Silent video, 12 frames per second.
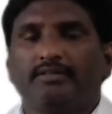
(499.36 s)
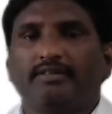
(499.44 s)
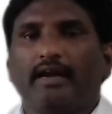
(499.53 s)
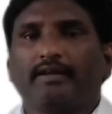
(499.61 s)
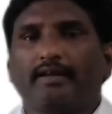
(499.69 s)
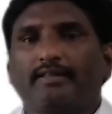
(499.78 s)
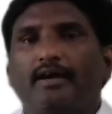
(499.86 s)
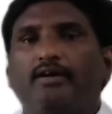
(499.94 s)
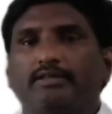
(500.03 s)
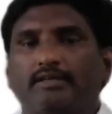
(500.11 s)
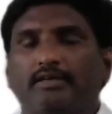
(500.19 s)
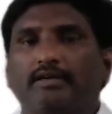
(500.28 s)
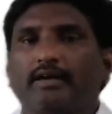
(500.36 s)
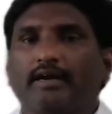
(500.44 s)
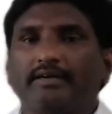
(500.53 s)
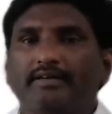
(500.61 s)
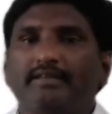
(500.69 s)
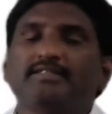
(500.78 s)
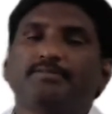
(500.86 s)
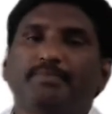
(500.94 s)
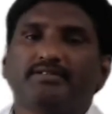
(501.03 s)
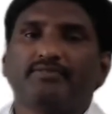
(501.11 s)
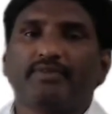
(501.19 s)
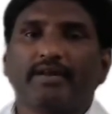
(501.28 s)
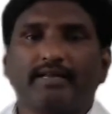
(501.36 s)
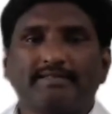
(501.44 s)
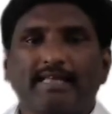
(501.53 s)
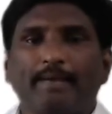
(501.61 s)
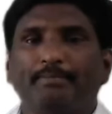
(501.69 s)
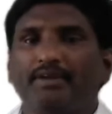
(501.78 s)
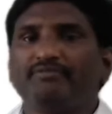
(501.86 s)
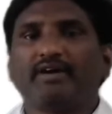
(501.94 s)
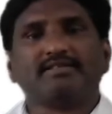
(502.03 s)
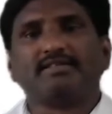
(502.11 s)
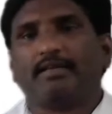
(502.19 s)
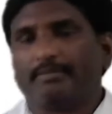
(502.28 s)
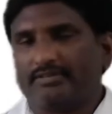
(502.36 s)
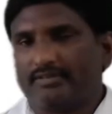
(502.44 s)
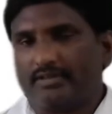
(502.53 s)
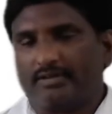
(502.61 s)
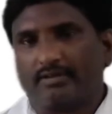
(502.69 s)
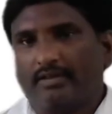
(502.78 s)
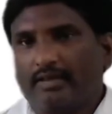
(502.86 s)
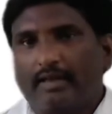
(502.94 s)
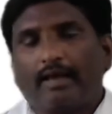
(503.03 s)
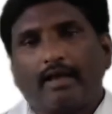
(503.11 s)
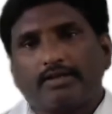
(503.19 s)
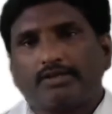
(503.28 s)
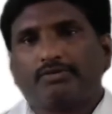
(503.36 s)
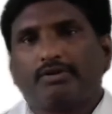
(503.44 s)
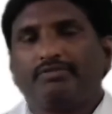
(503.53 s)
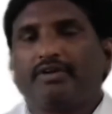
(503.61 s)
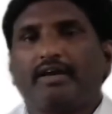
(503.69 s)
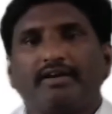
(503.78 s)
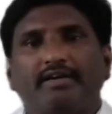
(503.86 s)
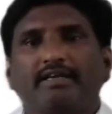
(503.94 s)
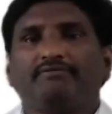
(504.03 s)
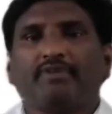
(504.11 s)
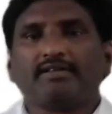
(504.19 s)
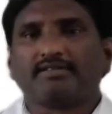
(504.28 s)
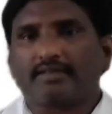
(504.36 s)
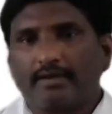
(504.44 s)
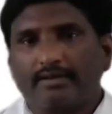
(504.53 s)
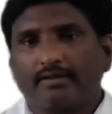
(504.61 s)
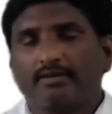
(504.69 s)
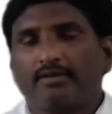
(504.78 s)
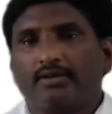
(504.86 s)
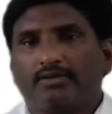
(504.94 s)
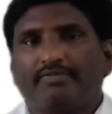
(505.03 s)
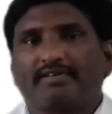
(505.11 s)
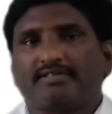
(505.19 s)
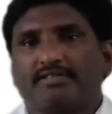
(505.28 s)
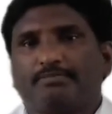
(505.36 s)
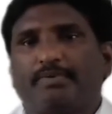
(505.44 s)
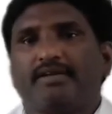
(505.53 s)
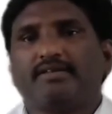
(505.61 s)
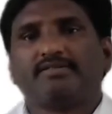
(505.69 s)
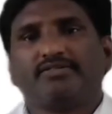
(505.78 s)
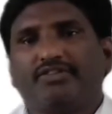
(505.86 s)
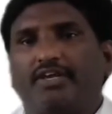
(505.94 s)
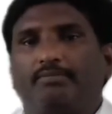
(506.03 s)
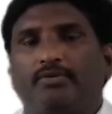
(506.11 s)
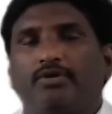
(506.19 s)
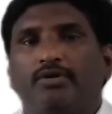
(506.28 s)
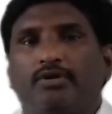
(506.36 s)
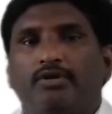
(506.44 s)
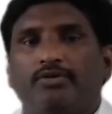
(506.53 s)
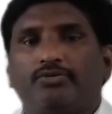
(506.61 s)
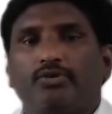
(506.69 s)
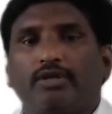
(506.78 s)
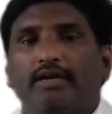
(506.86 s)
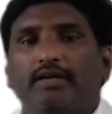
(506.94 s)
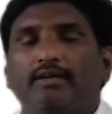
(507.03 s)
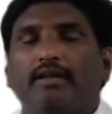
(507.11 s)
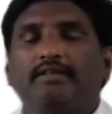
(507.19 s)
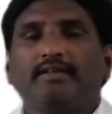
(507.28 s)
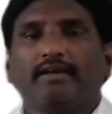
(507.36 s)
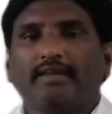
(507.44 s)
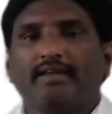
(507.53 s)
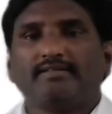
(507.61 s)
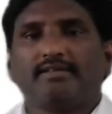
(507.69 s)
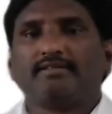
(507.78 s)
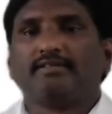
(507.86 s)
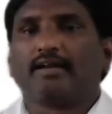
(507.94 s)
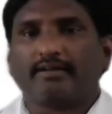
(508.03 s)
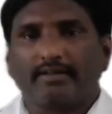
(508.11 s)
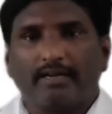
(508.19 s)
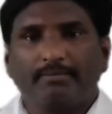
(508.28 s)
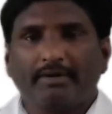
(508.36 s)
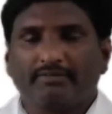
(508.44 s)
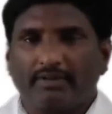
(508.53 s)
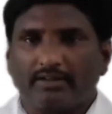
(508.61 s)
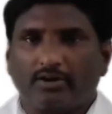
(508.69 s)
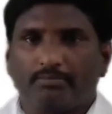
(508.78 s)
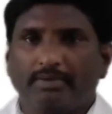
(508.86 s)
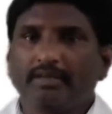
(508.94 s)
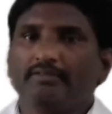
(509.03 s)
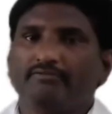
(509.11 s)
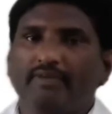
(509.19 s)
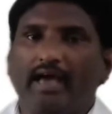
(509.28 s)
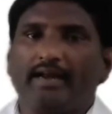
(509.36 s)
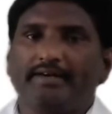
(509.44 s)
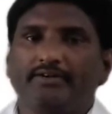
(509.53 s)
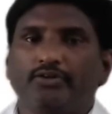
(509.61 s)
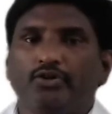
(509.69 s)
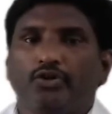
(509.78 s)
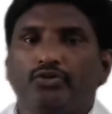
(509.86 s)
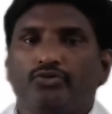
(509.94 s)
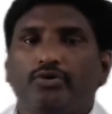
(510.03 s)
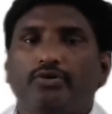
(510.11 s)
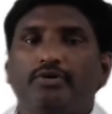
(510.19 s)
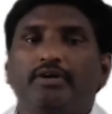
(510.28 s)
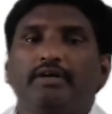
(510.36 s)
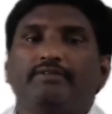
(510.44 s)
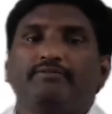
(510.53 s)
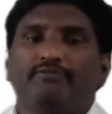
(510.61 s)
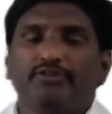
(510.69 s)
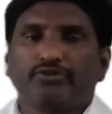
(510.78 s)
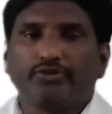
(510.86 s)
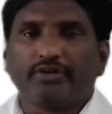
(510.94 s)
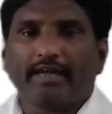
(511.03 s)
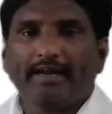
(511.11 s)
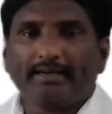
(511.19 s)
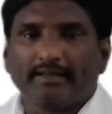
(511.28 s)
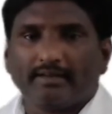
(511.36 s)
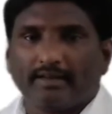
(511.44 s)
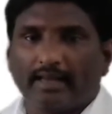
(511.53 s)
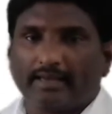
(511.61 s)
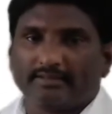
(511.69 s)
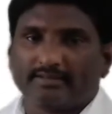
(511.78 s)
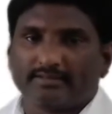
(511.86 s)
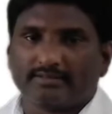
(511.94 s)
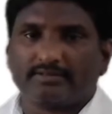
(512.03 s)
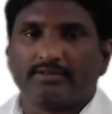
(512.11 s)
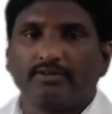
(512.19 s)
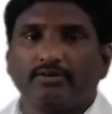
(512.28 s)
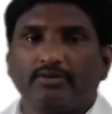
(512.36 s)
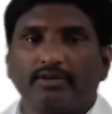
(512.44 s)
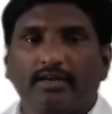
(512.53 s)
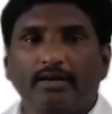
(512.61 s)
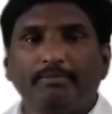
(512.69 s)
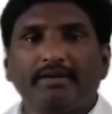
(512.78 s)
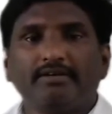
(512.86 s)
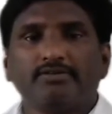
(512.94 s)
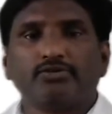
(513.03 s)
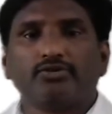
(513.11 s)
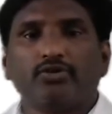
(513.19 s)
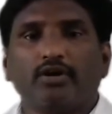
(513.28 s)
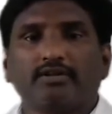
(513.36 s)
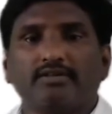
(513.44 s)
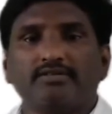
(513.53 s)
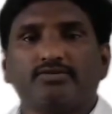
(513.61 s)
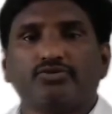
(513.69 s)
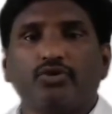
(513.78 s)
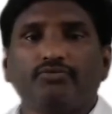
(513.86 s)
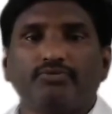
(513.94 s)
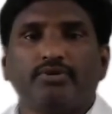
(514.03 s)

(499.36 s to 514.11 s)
that cannot contain spaces, for example, first name is there. As usually we are reading the first space name. So in that cases that element will not be valid. So we should write like this. Element should not consist of